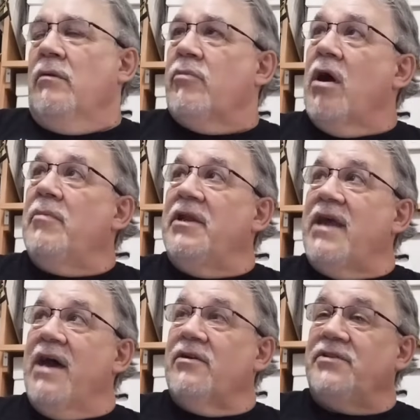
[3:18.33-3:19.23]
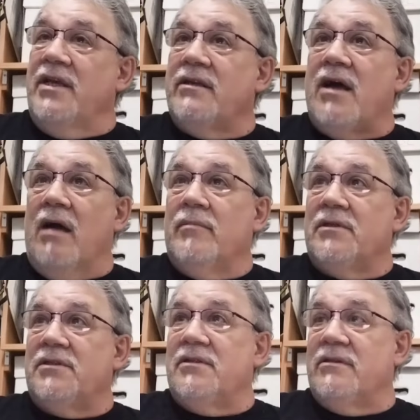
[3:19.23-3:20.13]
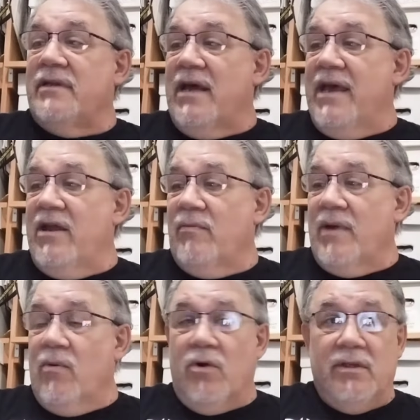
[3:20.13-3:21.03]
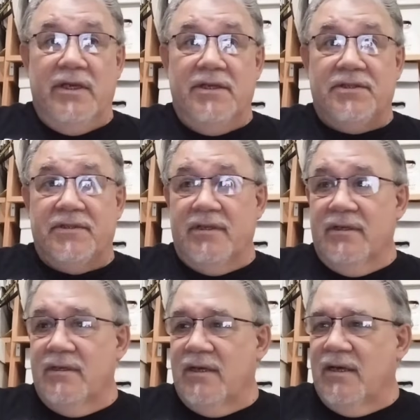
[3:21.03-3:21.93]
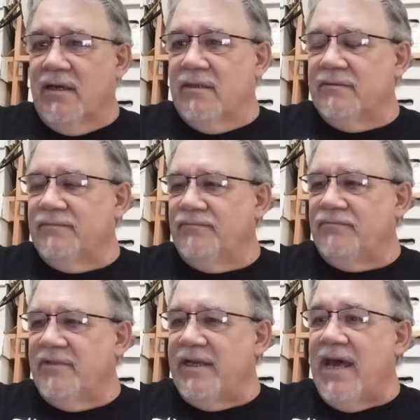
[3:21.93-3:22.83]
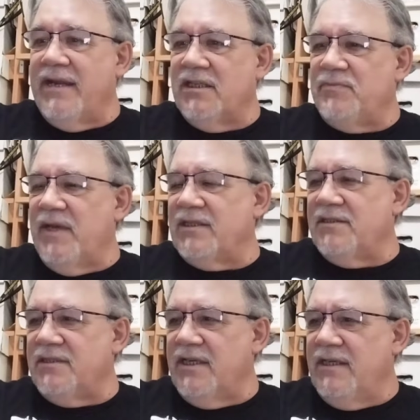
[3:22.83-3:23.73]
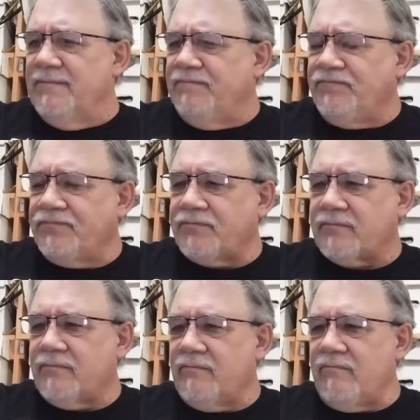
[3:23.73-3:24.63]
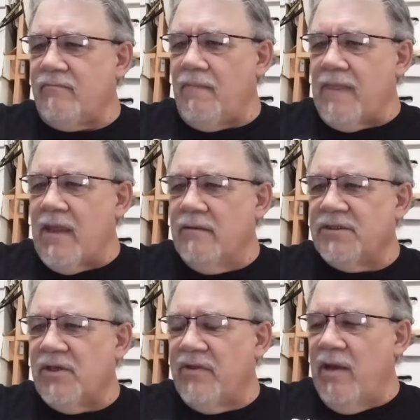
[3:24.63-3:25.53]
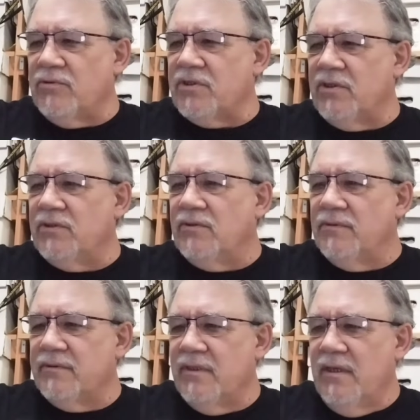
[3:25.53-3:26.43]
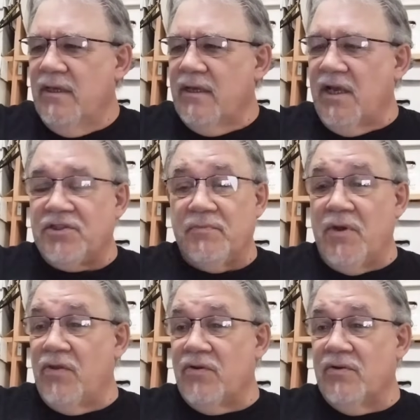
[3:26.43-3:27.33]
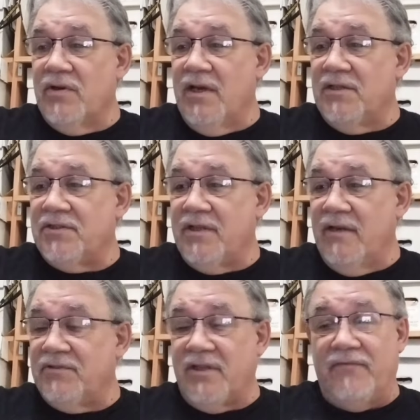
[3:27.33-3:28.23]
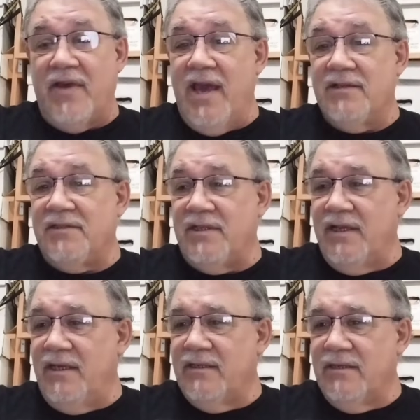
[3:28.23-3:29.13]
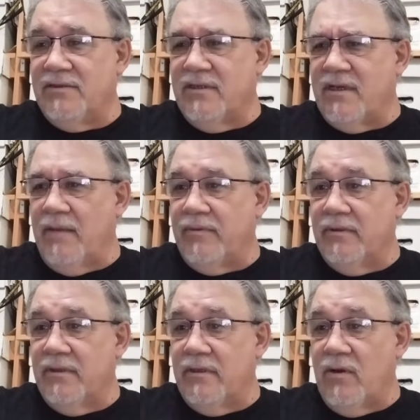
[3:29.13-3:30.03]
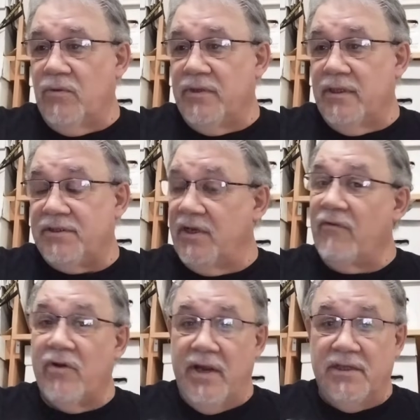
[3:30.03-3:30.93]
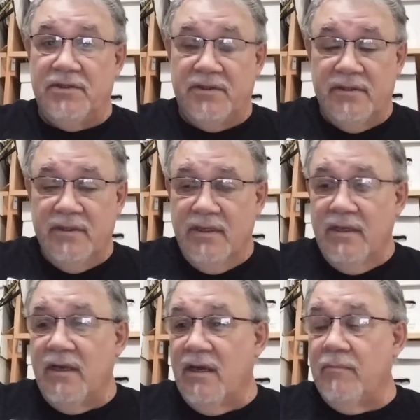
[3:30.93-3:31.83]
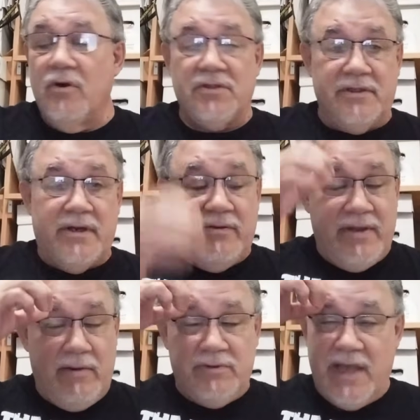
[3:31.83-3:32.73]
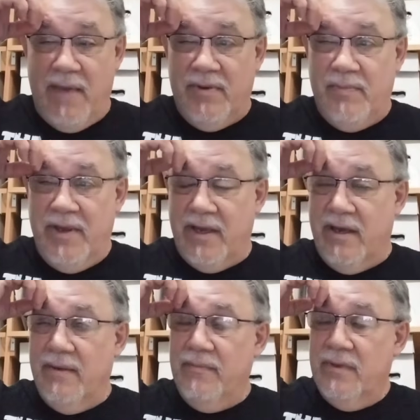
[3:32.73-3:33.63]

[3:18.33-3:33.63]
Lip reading: probably 9 or 10 comics that I had on my want list, that I didn't expect to see. So that was cool. Got some other stuff I hadn't seen. There's a couple old Silver Age books in there that I was happy to pick up,